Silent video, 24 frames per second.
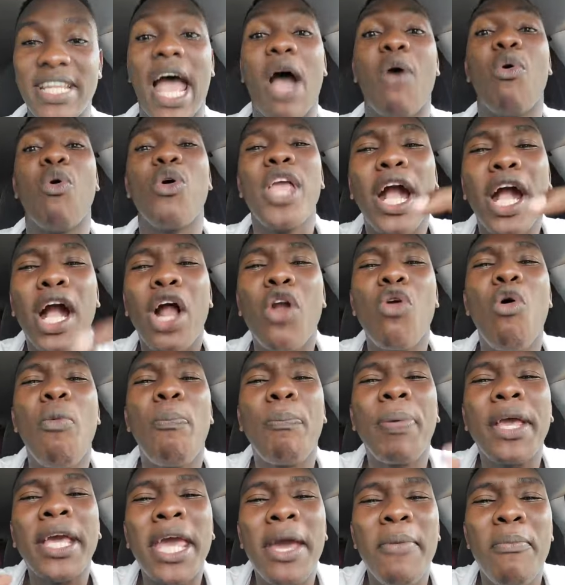Now we are going to
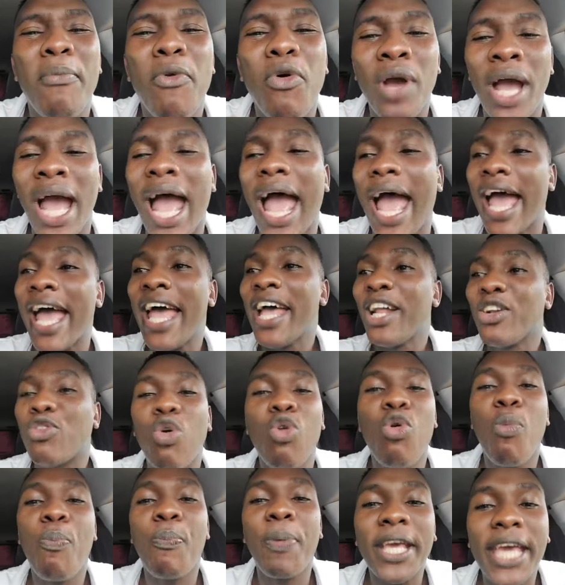pick him. Ha!
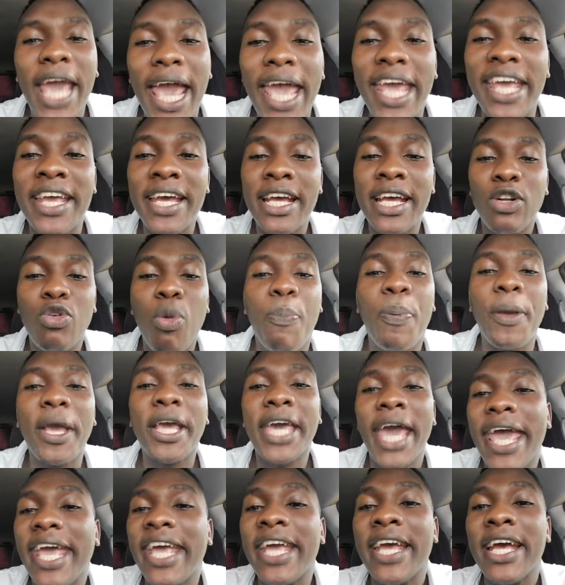To
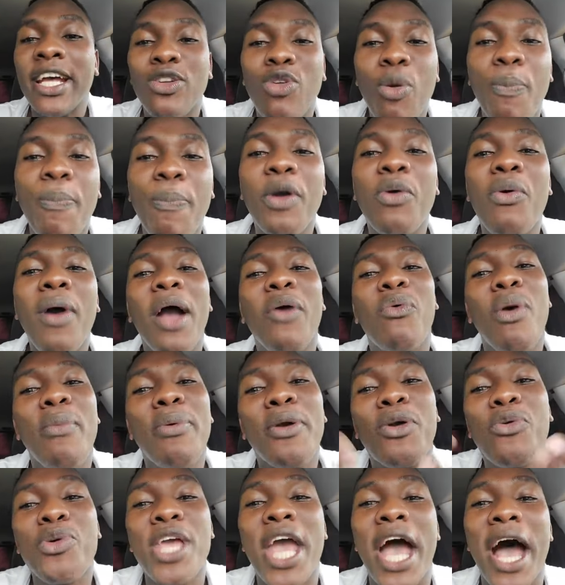pick. Kwa
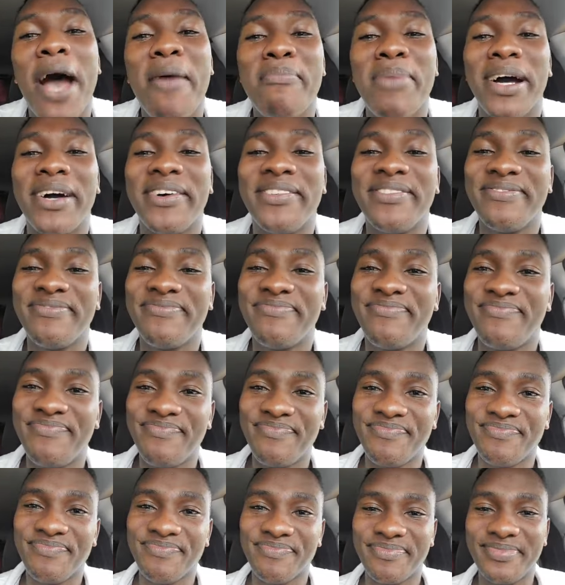gwebi kuyamba.
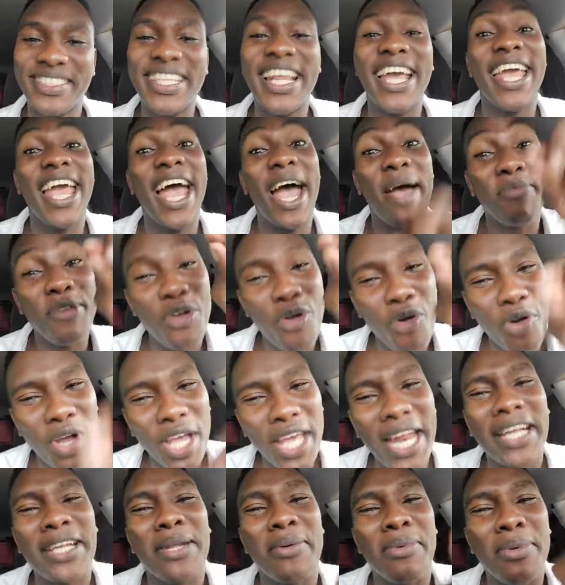Na ya abi
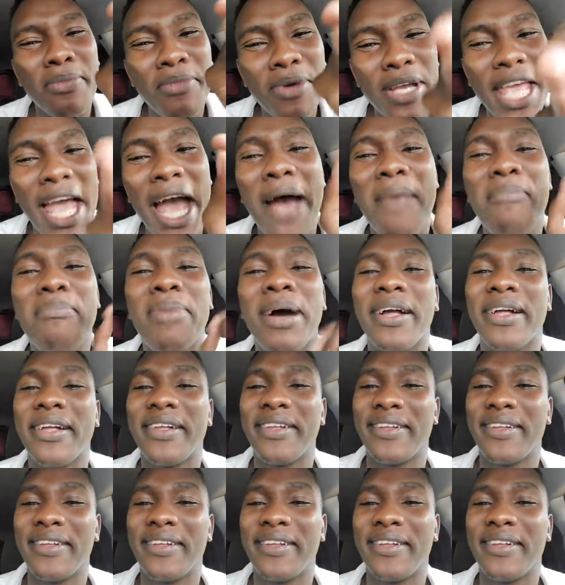ogera tebi muyamba.